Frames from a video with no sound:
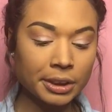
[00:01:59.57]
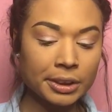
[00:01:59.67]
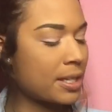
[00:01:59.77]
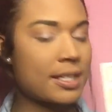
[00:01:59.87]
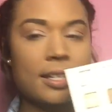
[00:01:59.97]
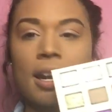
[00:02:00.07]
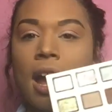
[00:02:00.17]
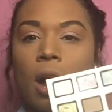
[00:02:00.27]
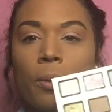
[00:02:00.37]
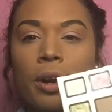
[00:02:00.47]
Mystic
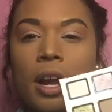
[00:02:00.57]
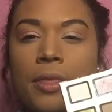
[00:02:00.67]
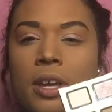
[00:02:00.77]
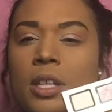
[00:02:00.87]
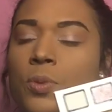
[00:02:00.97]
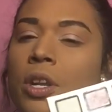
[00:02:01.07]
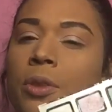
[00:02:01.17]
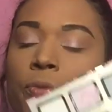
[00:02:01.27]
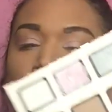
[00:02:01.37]
Hour, I think it's one of the